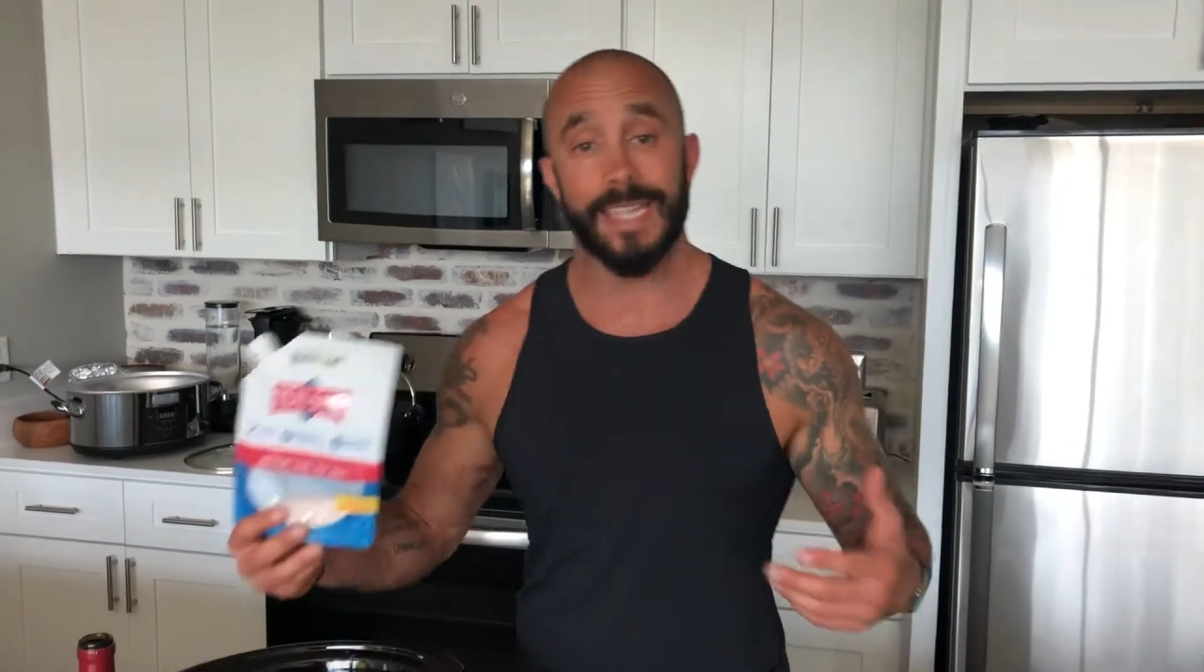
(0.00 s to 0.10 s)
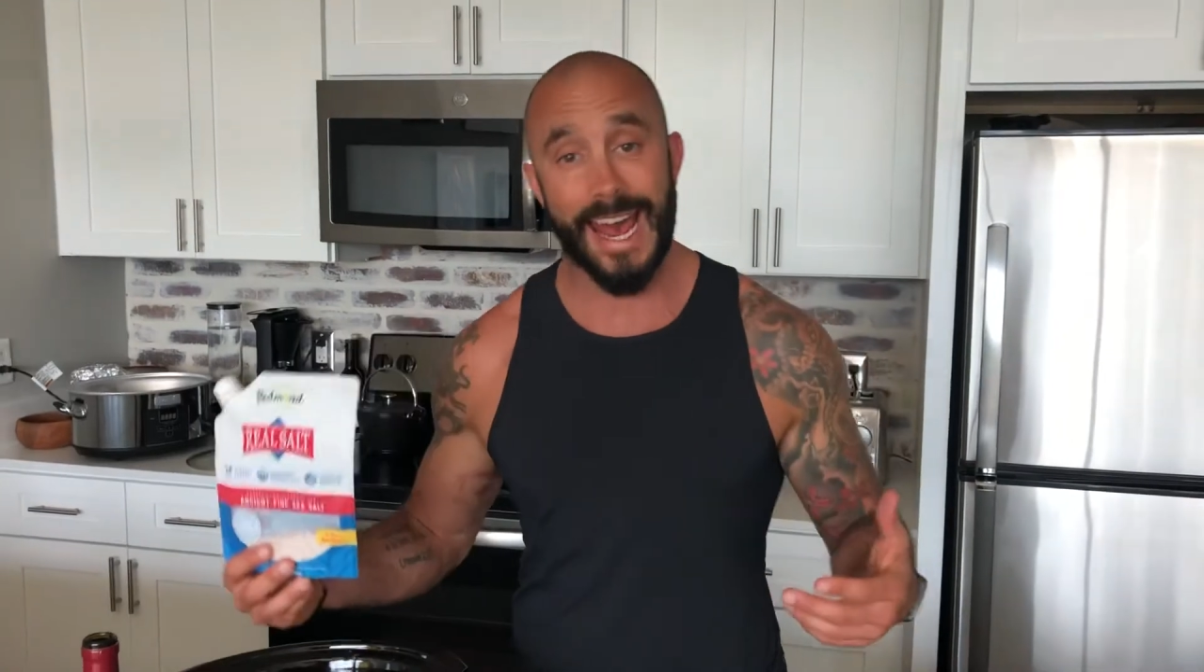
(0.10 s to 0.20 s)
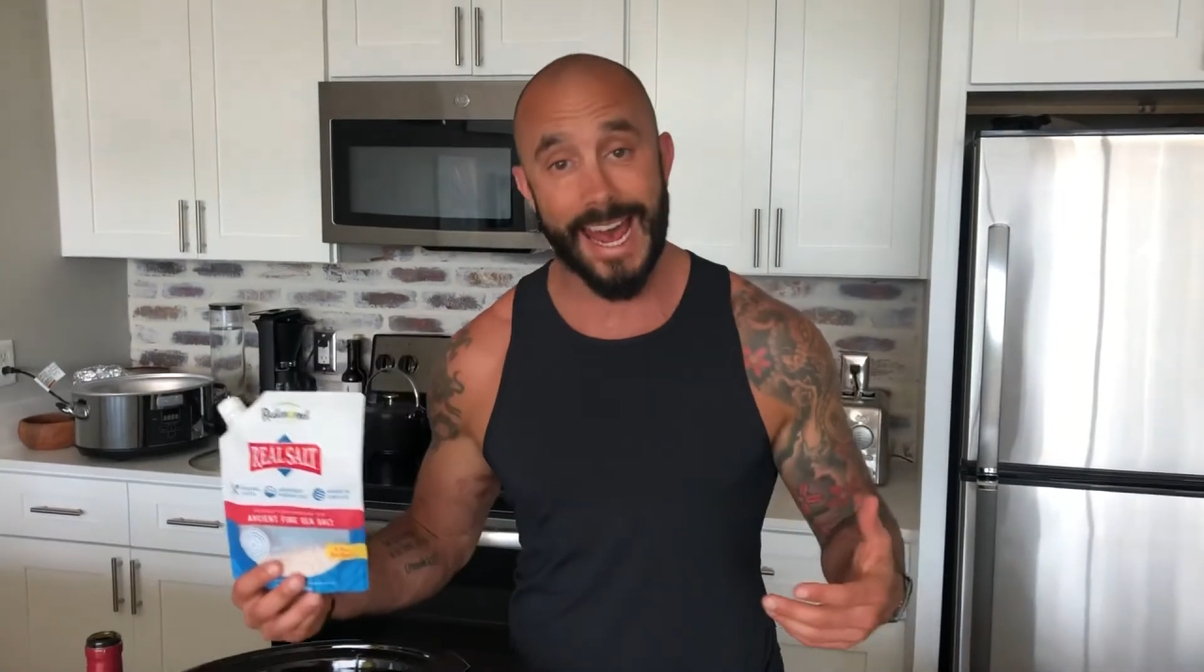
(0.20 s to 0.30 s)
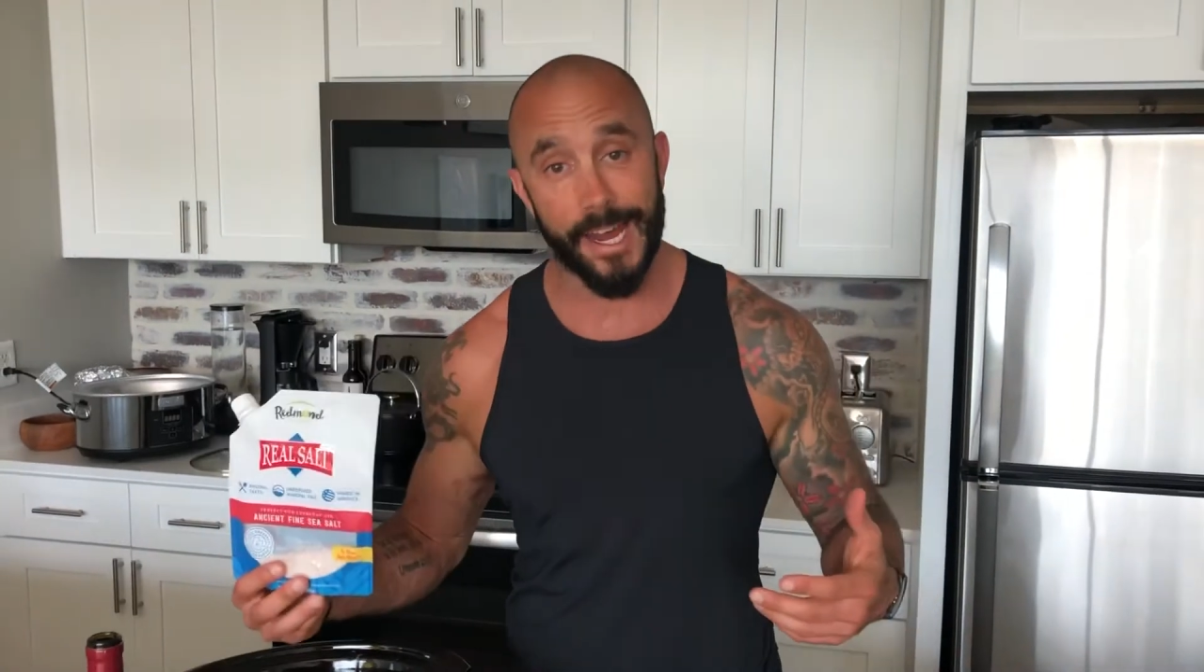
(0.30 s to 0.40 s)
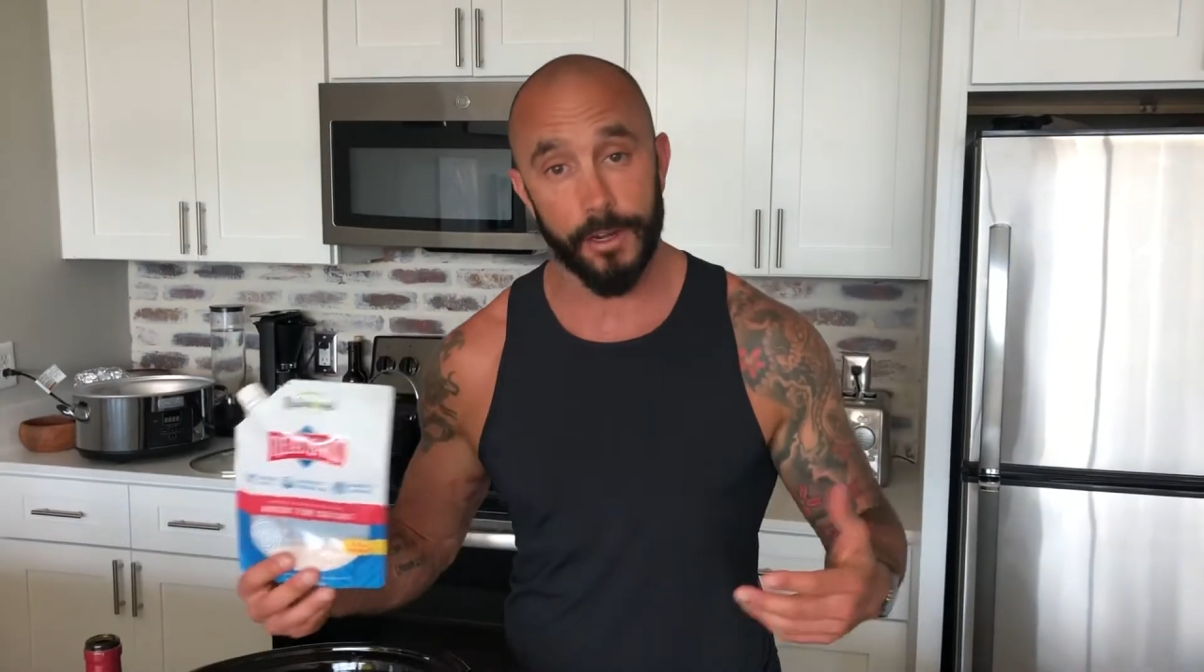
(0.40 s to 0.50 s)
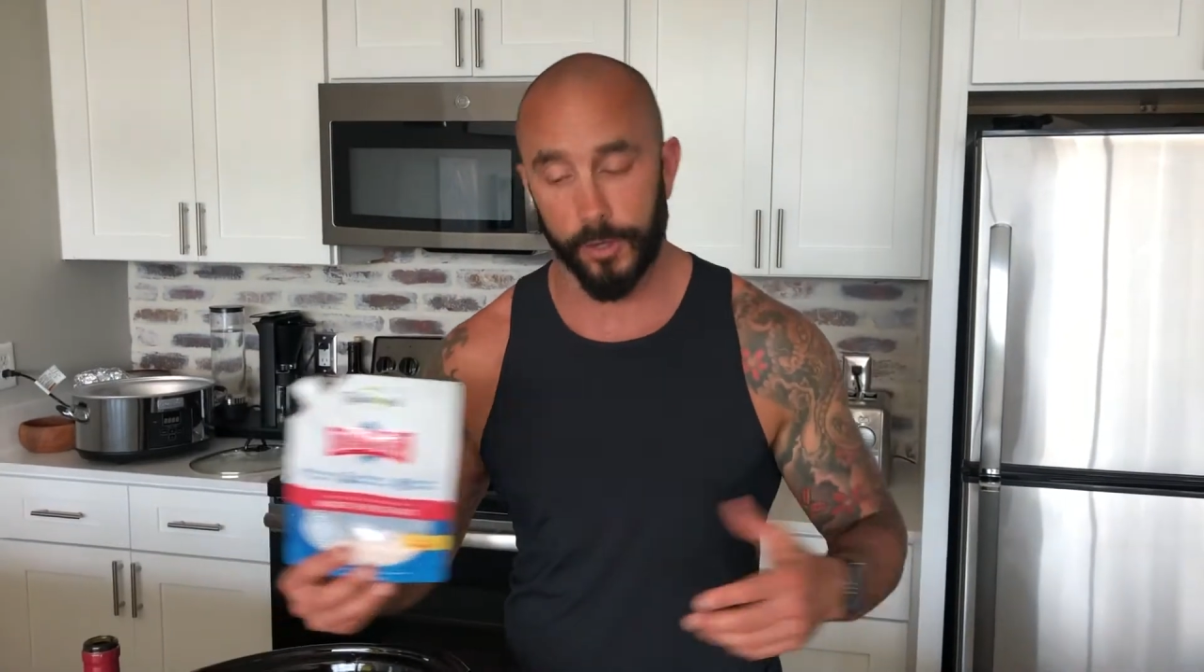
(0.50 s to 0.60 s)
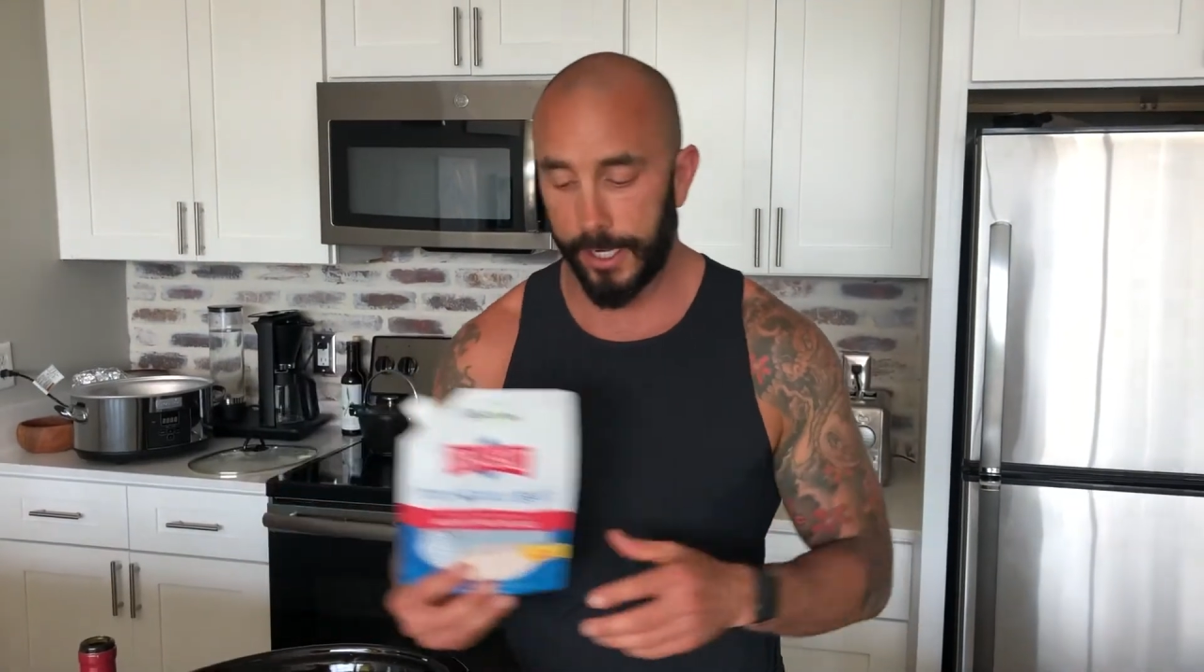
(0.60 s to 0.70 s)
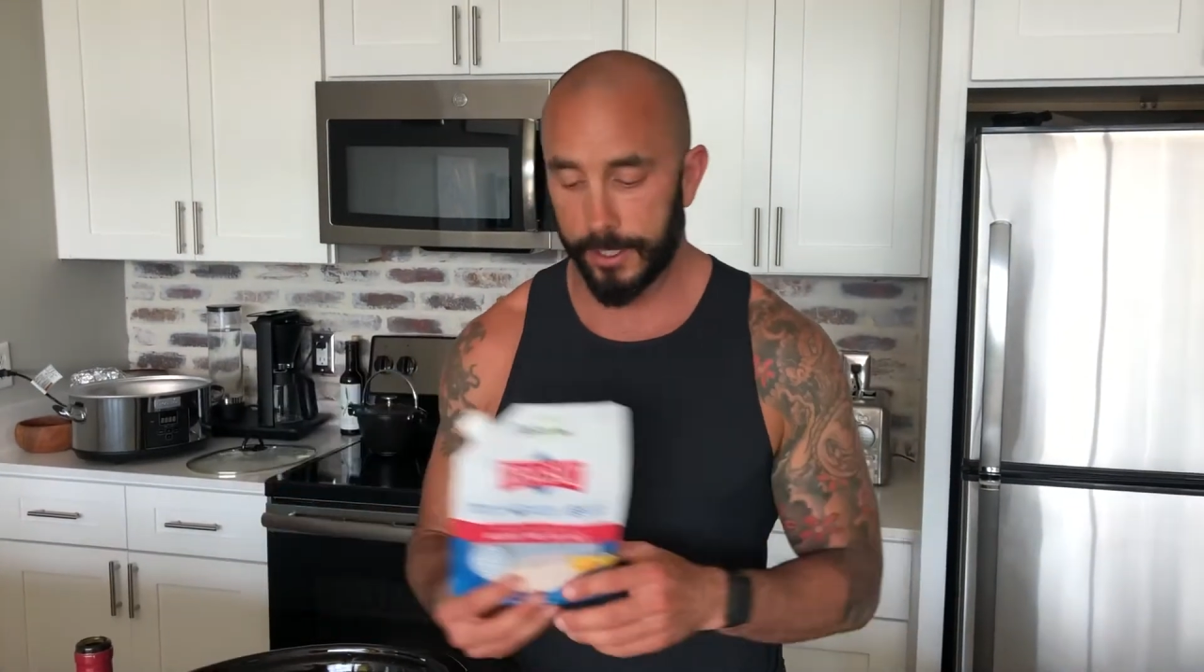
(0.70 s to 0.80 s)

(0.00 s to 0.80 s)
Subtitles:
add, okay?